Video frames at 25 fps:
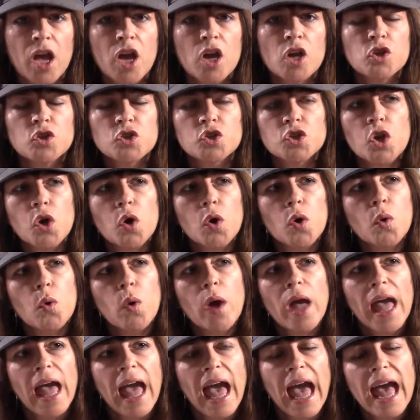
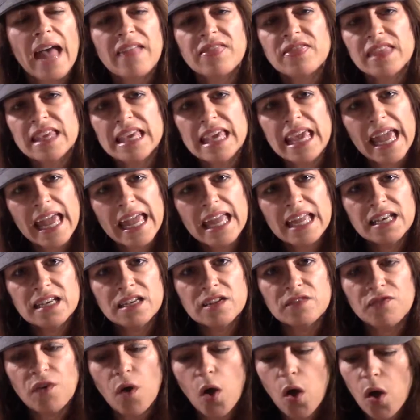So at the end
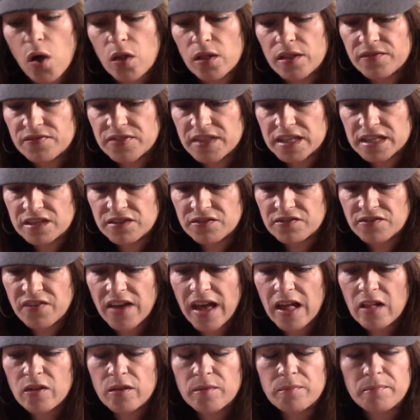of all of the
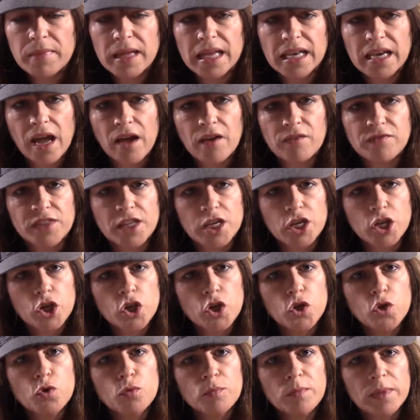development of the
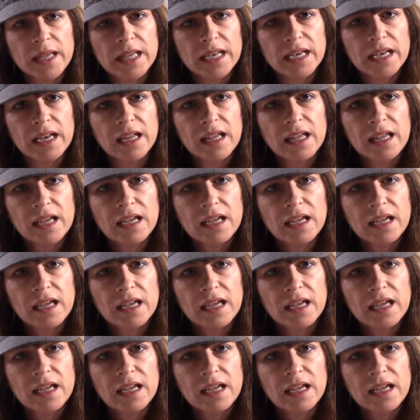human